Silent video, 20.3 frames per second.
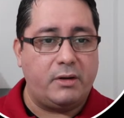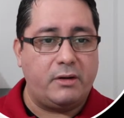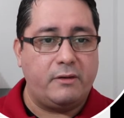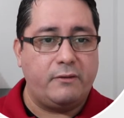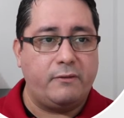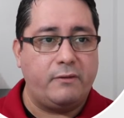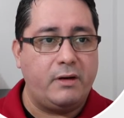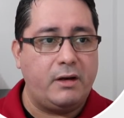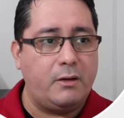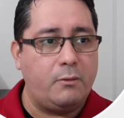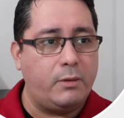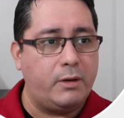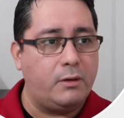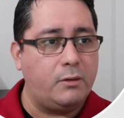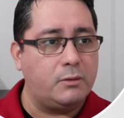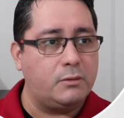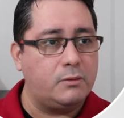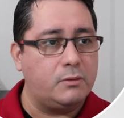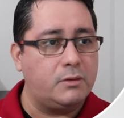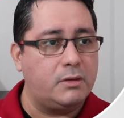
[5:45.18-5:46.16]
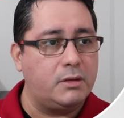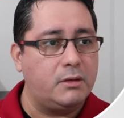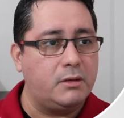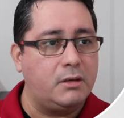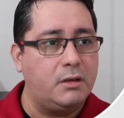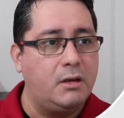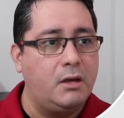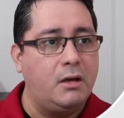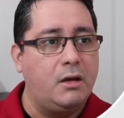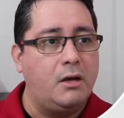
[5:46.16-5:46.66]
verify. We go to
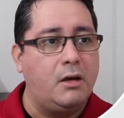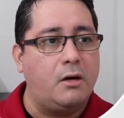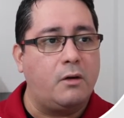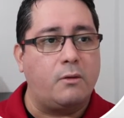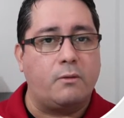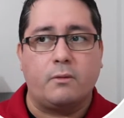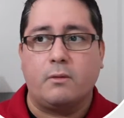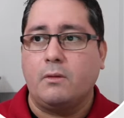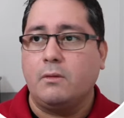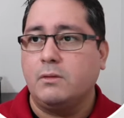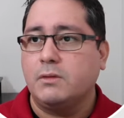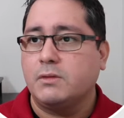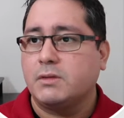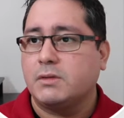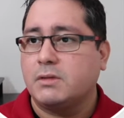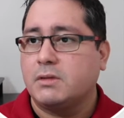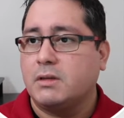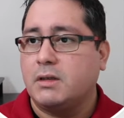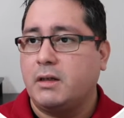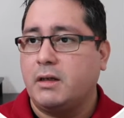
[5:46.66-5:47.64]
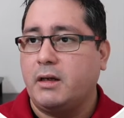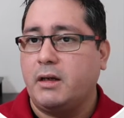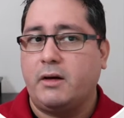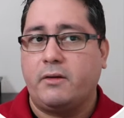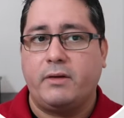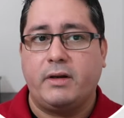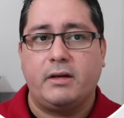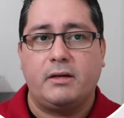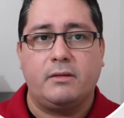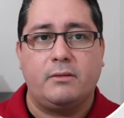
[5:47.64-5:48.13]
the roles
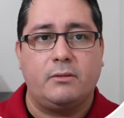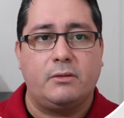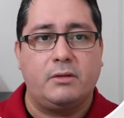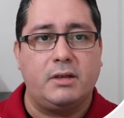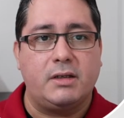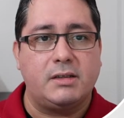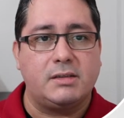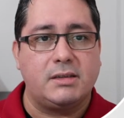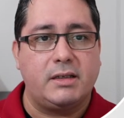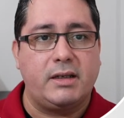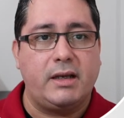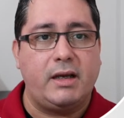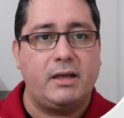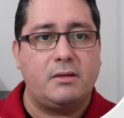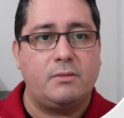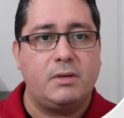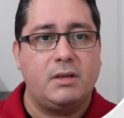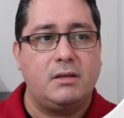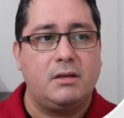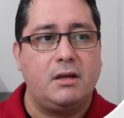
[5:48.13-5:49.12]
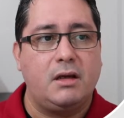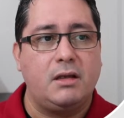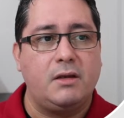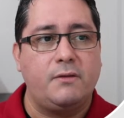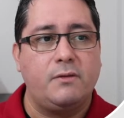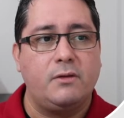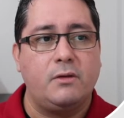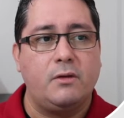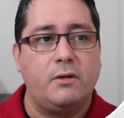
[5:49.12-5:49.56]
area, there is an admin, and if you